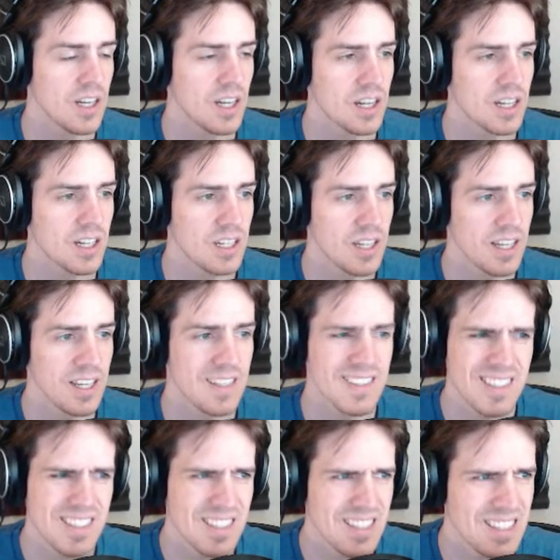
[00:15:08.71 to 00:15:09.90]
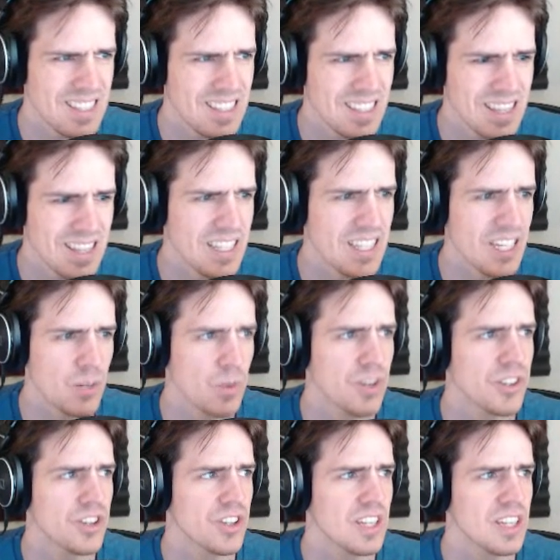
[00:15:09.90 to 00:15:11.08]
Uh, I guess clean. What
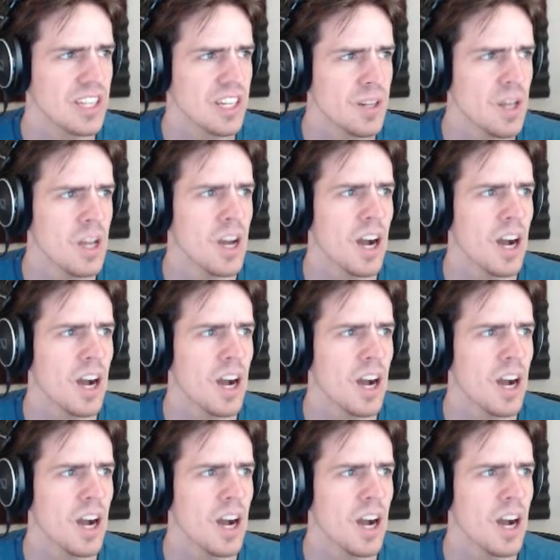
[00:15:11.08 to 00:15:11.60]
is there to clean?